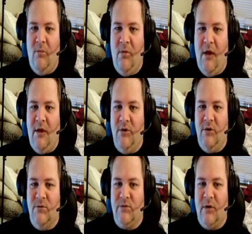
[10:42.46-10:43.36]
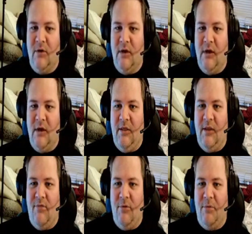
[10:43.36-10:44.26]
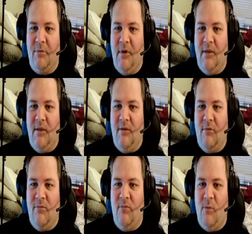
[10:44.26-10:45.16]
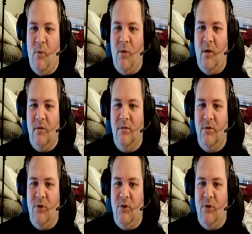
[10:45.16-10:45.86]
but you start getting level 3 and level 4.